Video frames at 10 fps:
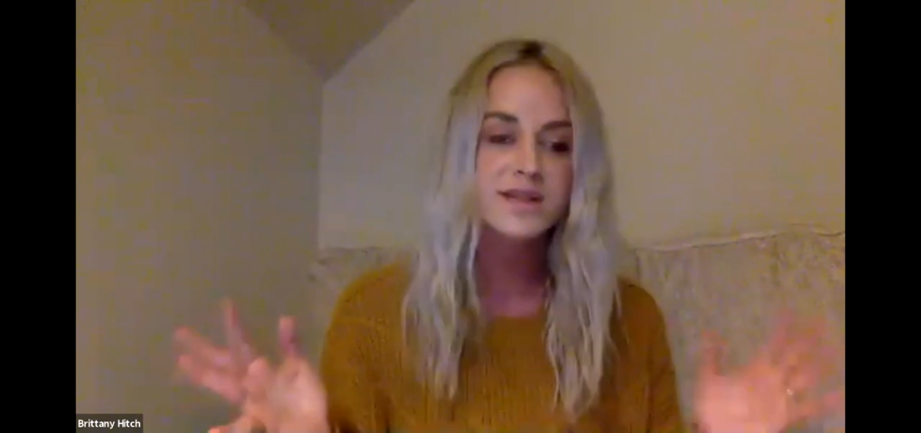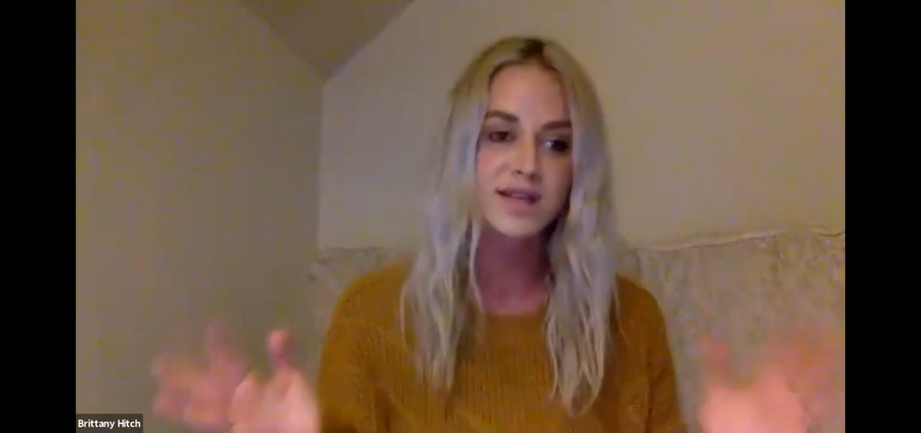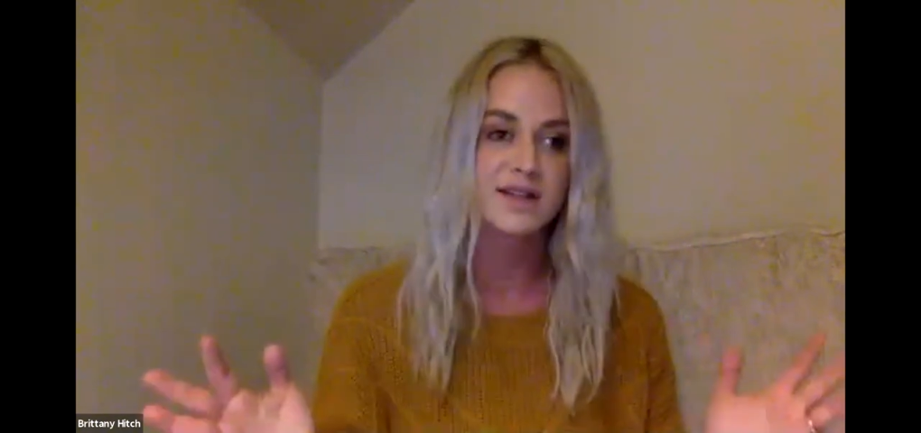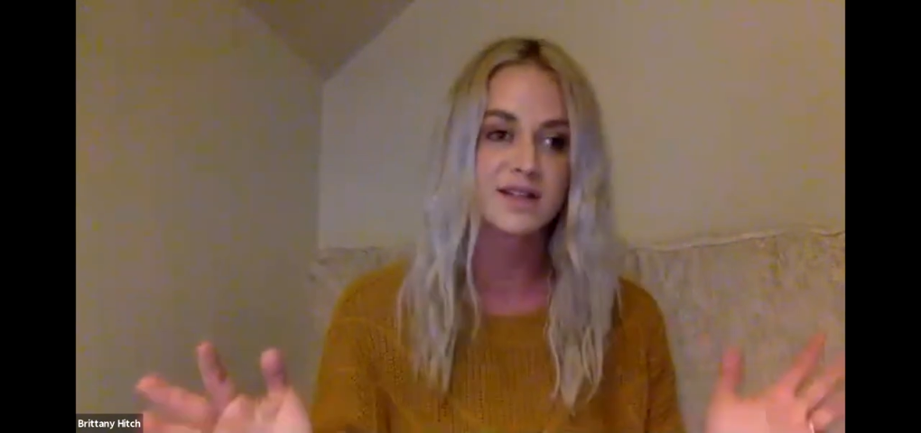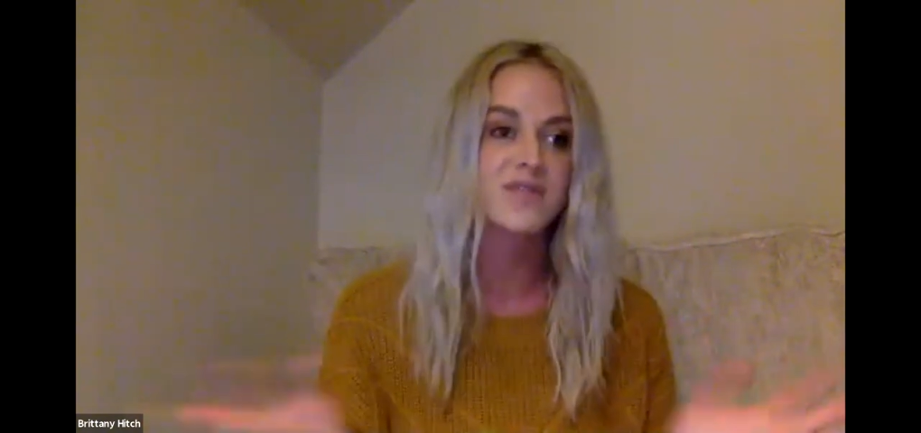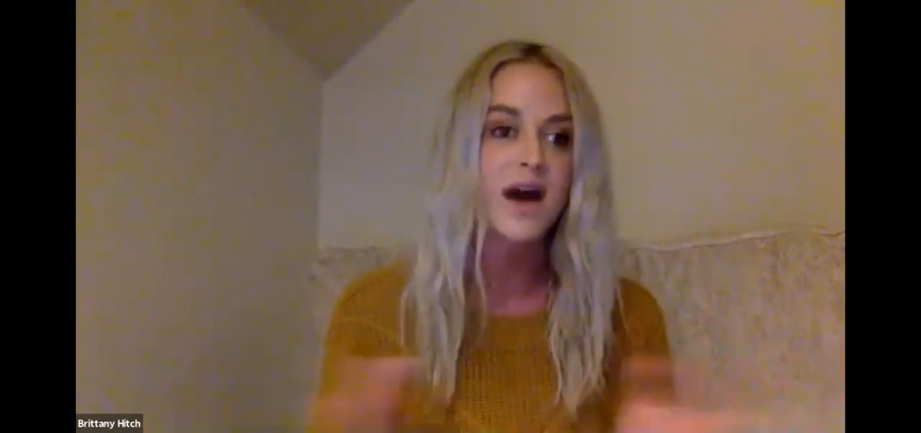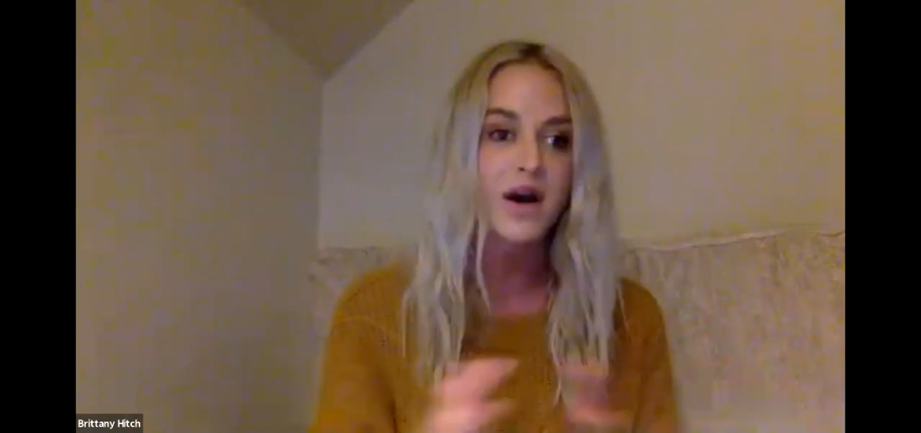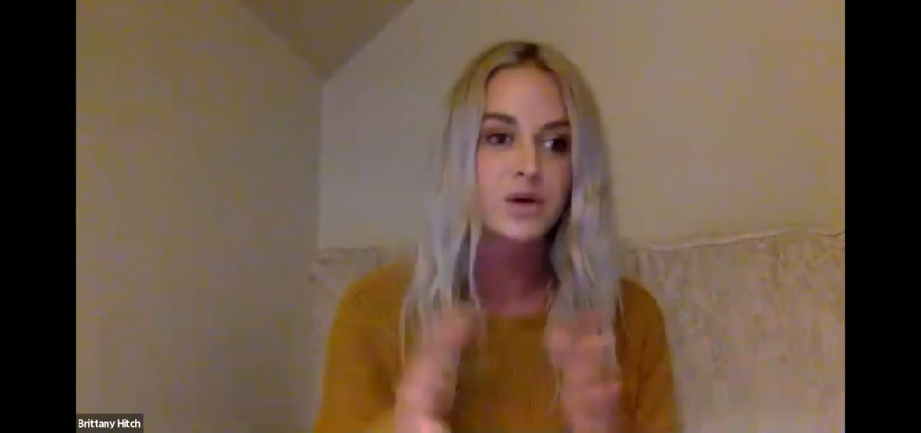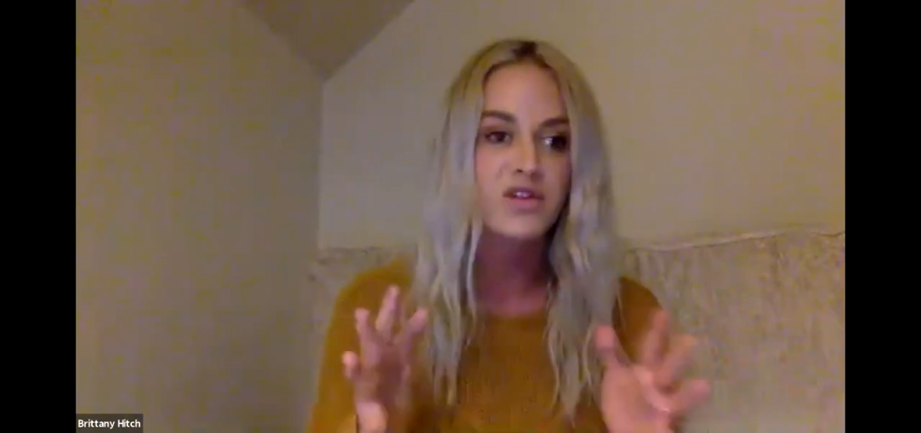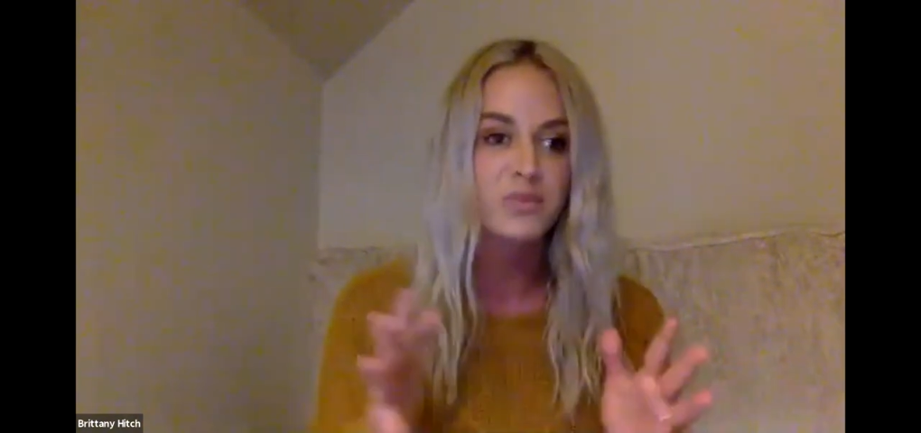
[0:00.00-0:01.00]
sees the
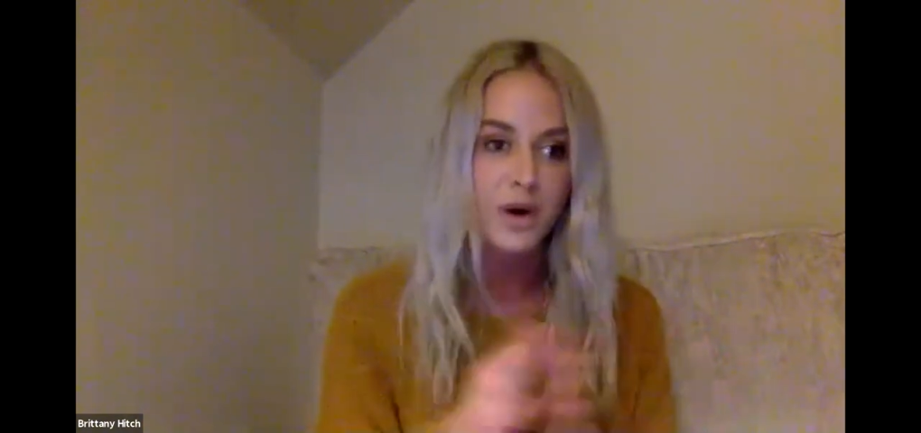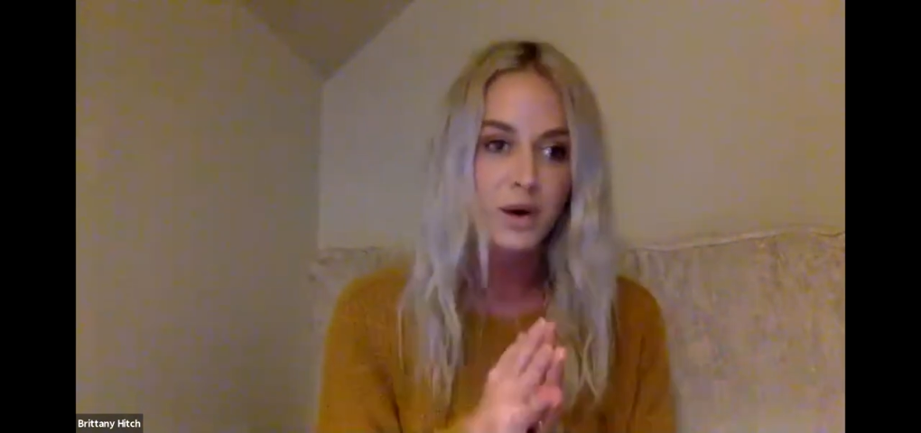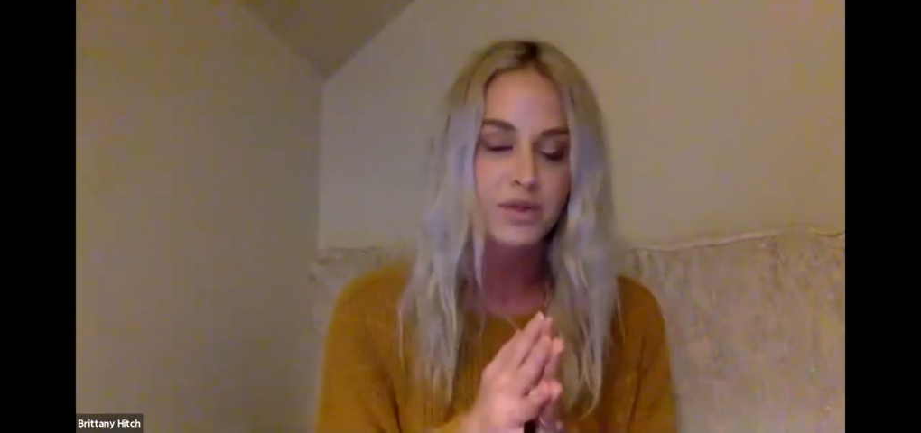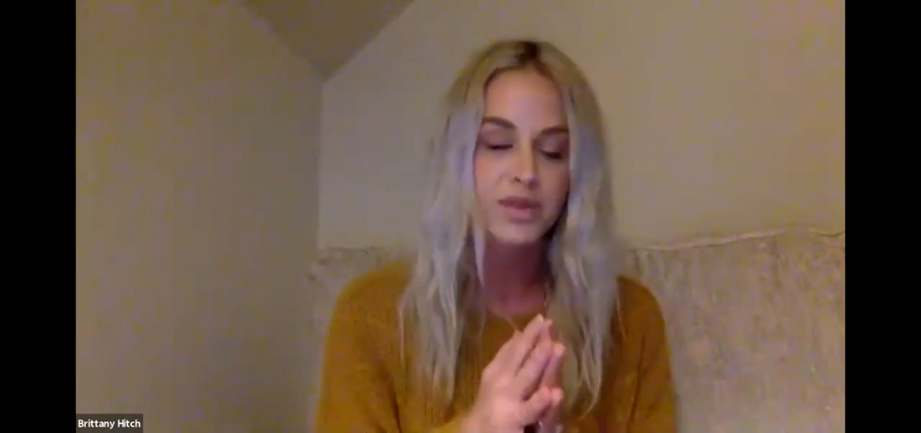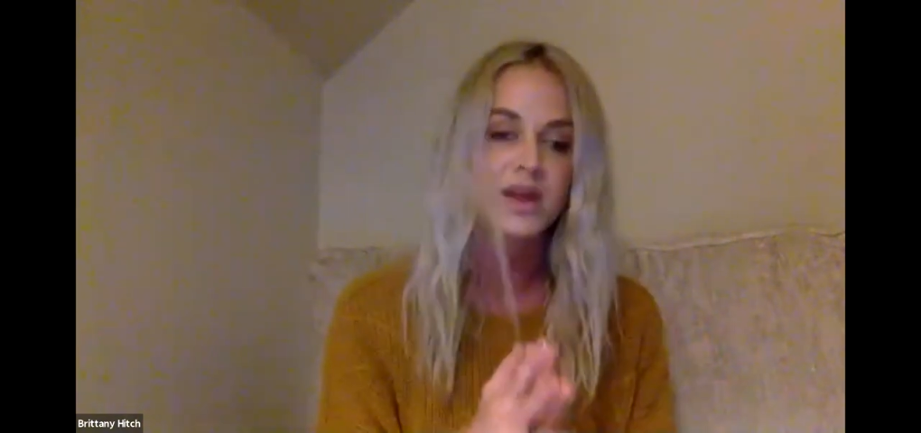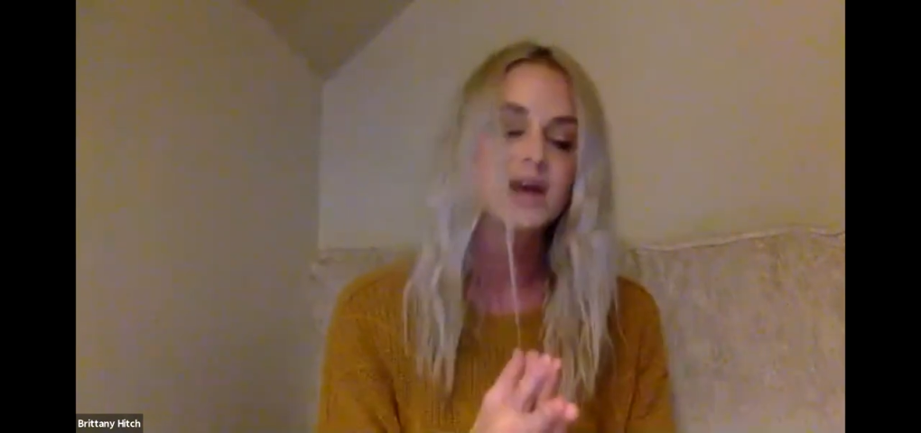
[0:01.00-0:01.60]
value of both.